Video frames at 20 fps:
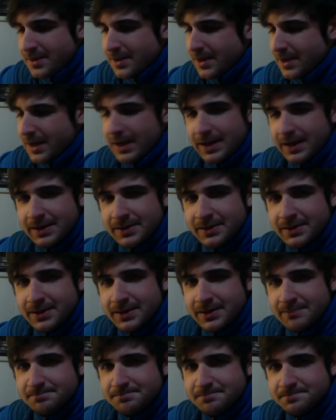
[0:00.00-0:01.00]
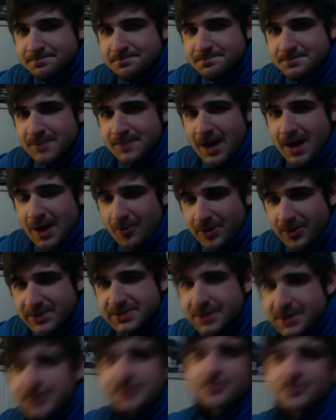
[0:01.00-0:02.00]
and um, I want to
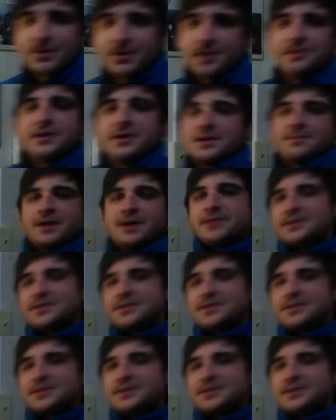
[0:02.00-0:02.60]
tell you what I think about